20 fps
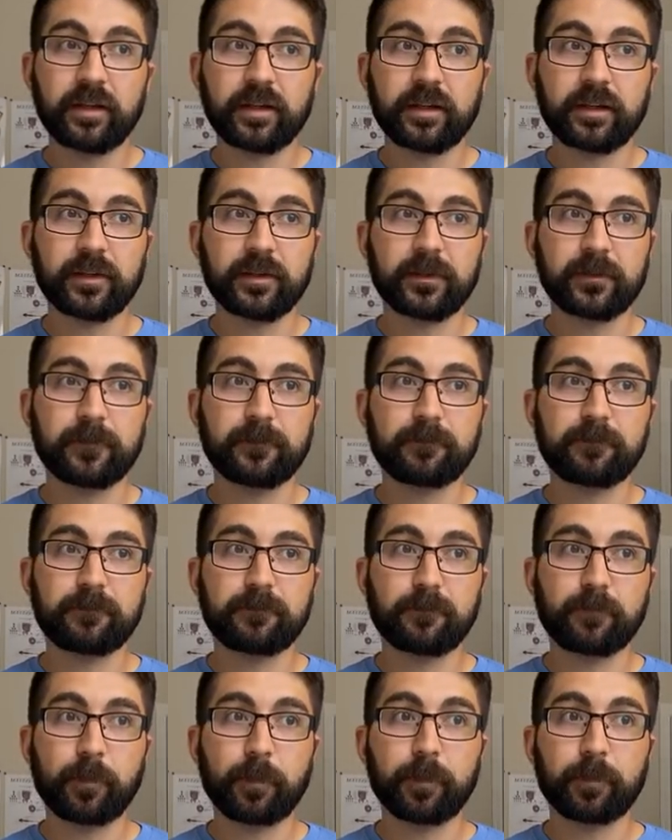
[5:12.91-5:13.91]

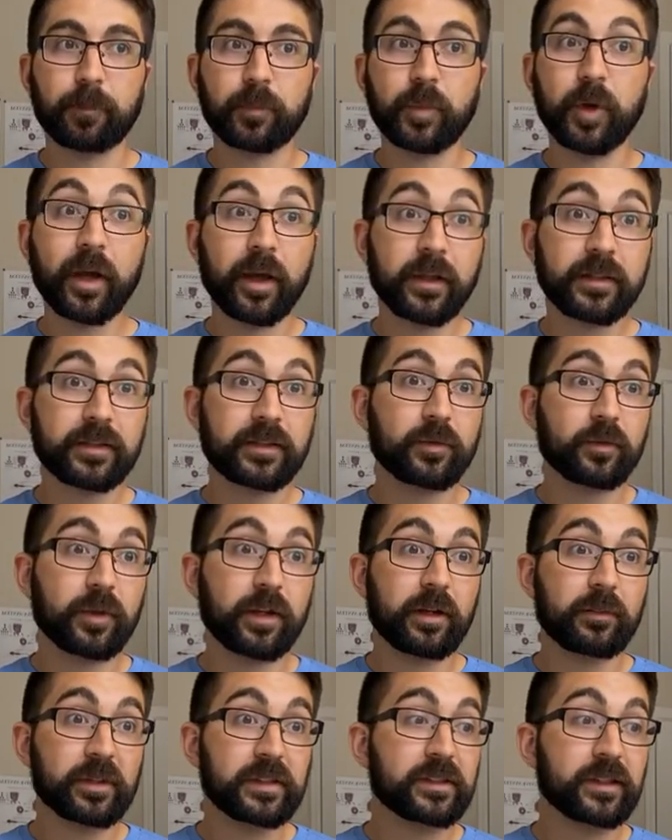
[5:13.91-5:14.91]
But
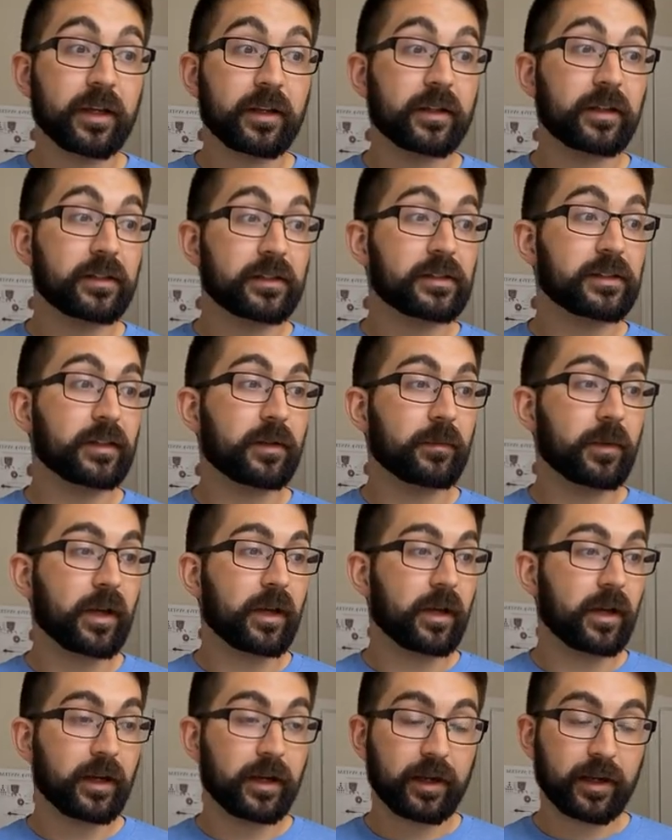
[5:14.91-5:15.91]
what I'm excited is I'm
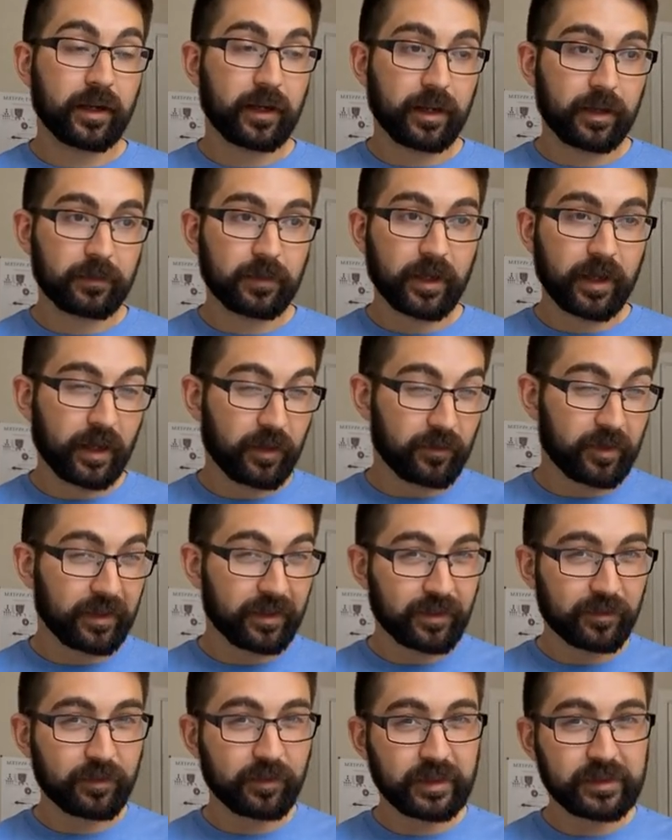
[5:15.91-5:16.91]
not
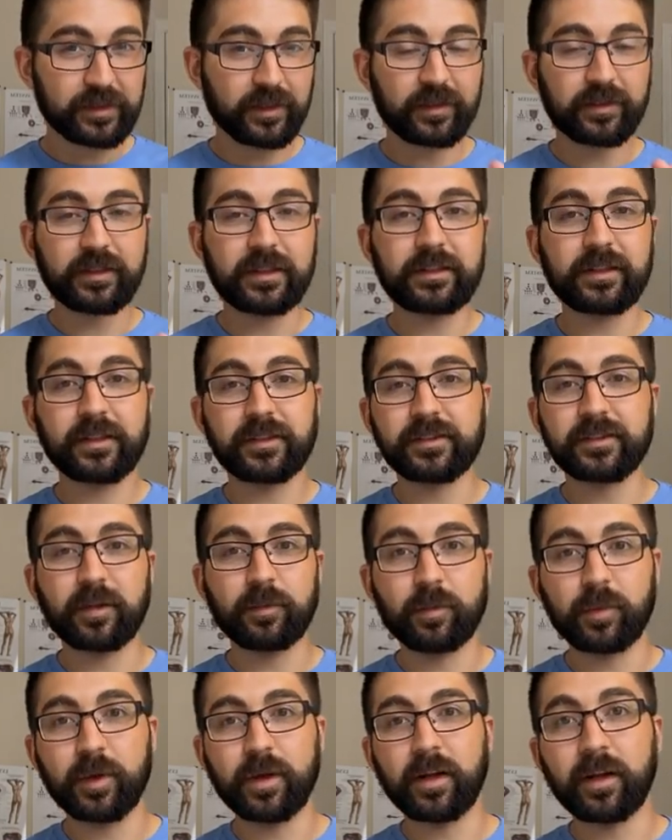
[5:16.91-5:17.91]
ready to release all the details
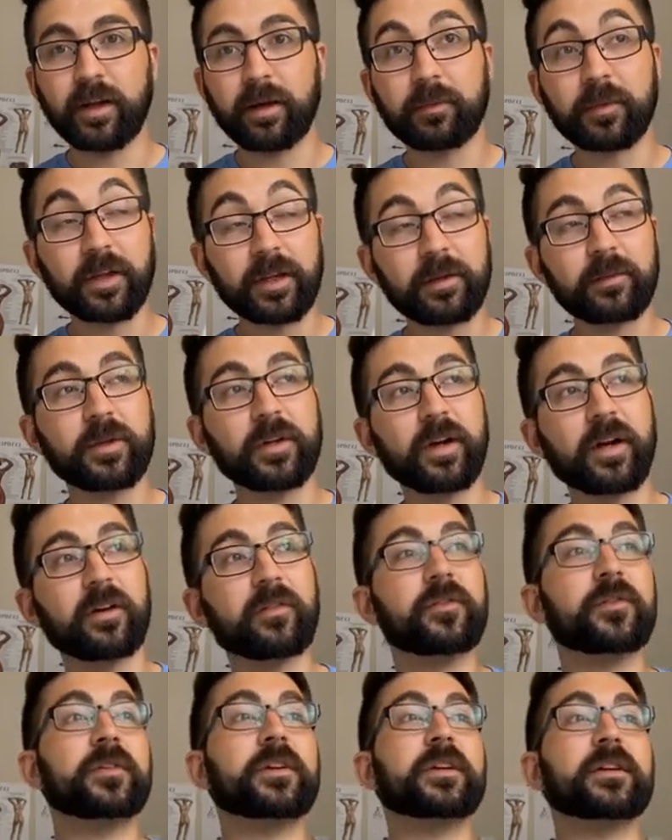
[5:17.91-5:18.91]
yet, but I'm going to be
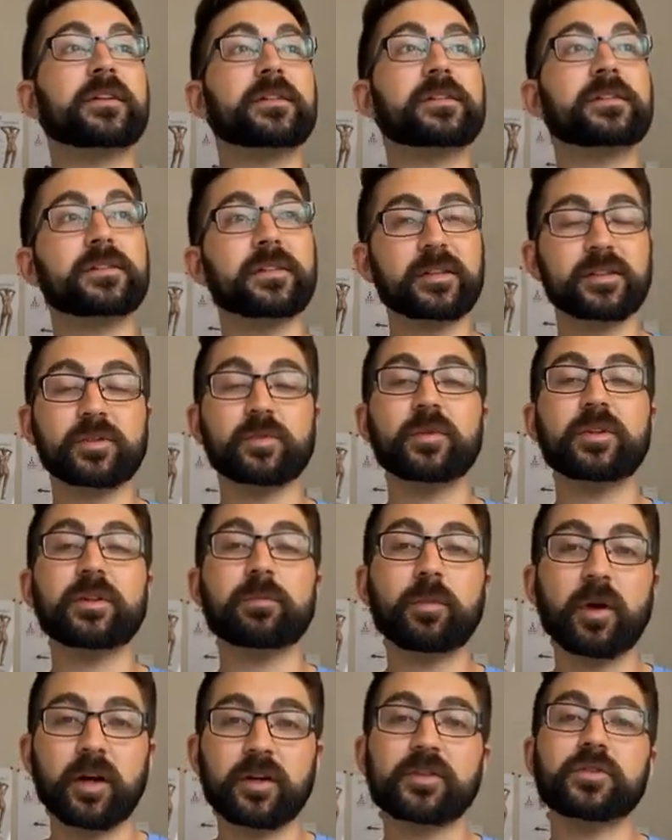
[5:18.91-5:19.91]
offering a
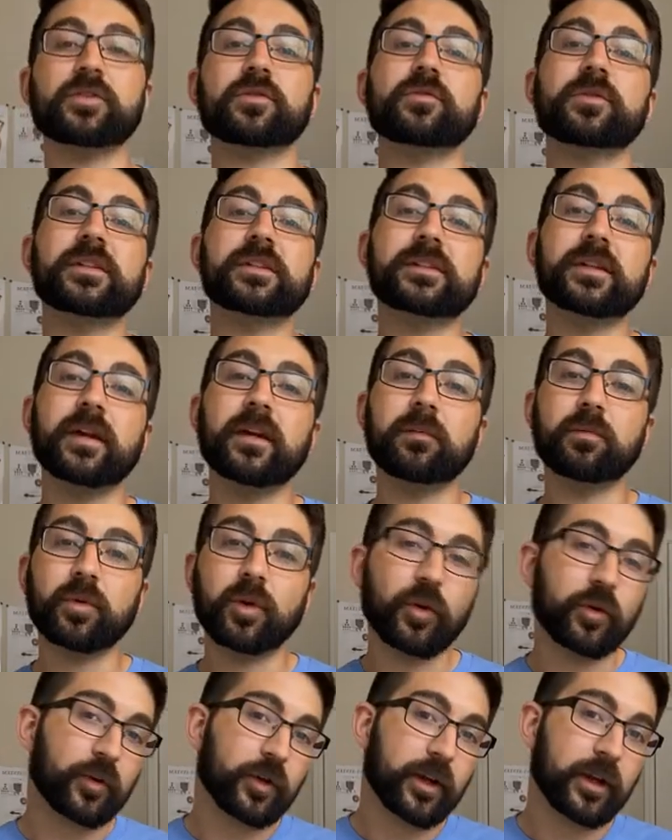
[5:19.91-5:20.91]
6-week posture reset
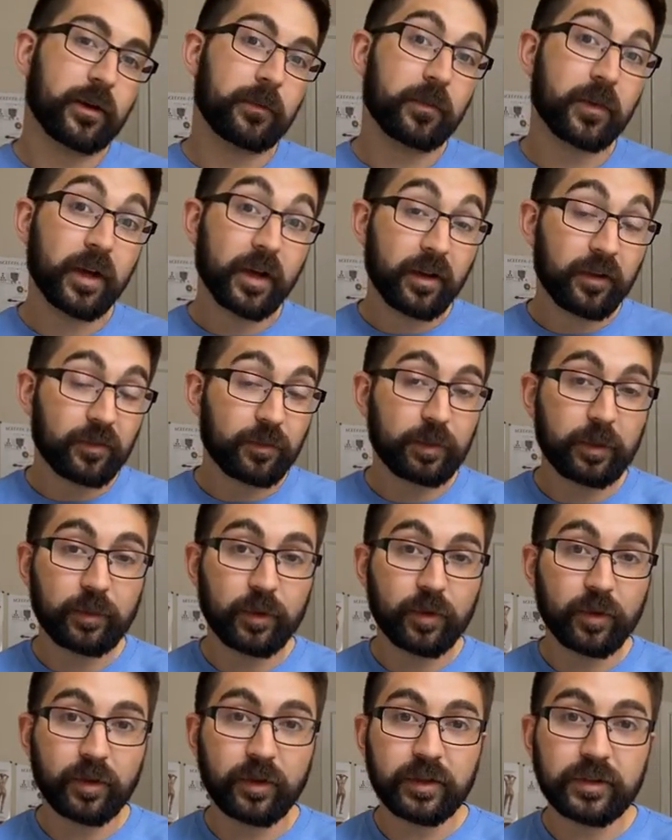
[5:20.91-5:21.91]
program for
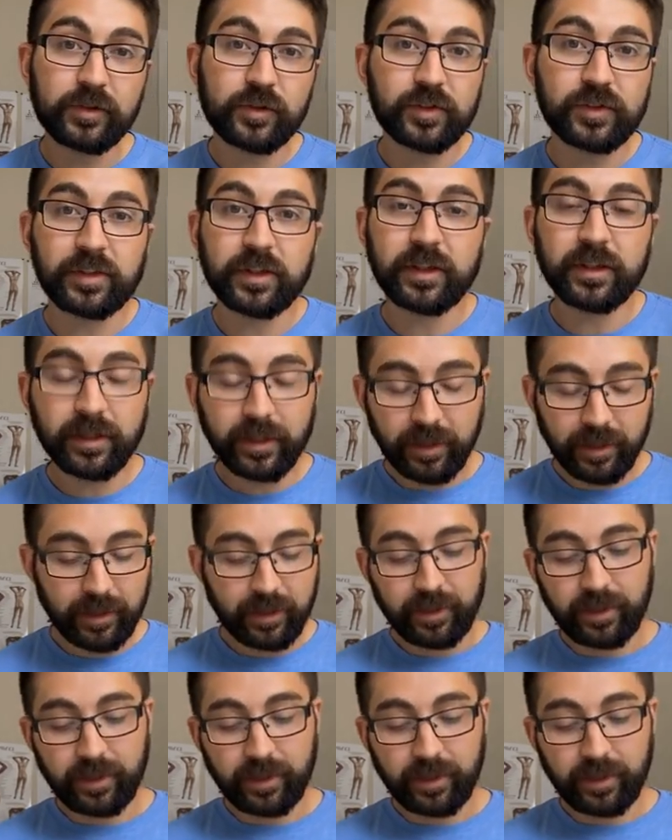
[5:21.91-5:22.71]
people who are interested,